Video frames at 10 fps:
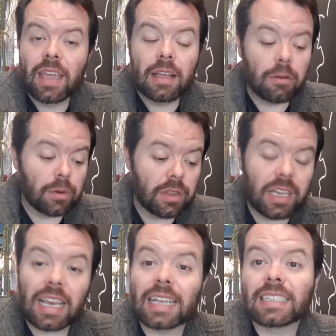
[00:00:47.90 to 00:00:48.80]
And one of the
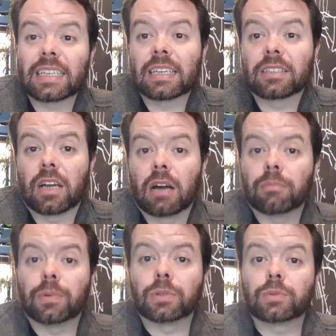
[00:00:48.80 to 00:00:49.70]
classic
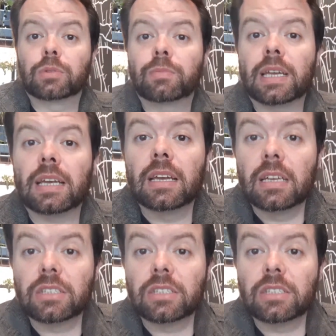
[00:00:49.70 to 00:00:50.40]
examples would be